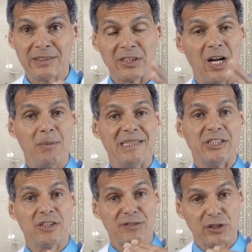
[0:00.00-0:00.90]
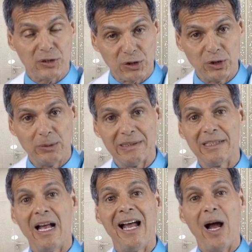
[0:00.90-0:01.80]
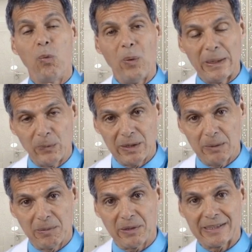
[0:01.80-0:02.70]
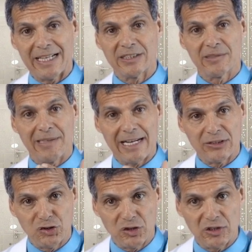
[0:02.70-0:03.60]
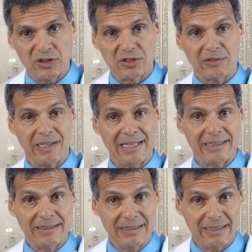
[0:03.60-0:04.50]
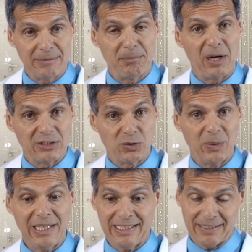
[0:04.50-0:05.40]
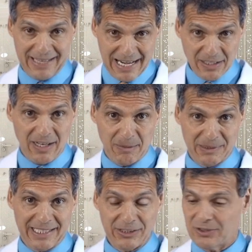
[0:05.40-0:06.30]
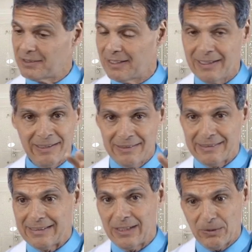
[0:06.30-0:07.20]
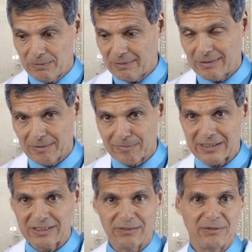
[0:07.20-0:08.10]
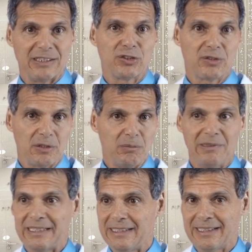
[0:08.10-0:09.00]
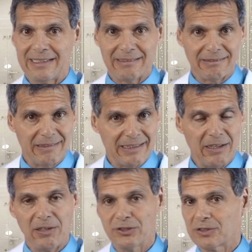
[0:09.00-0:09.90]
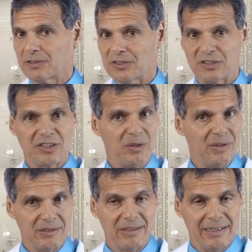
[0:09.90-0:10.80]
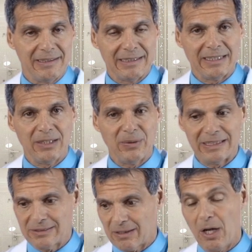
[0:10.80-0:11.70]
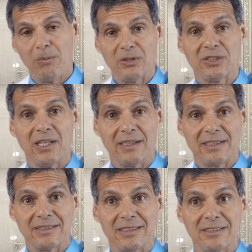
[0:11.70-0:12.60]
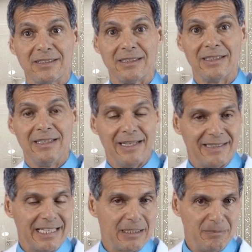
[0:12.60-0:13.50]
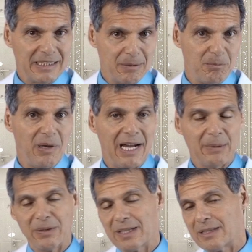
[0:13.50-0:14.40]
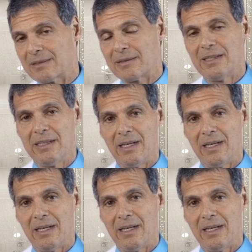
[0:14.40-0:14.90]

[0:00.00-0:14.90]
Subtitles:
The combination of curcumin, white willow bark extract, ginger, and boswellia, that combination, you know, the risk of internal bleeding and ulcers and so on, you know, is almost non-existent. And they can be combined with other,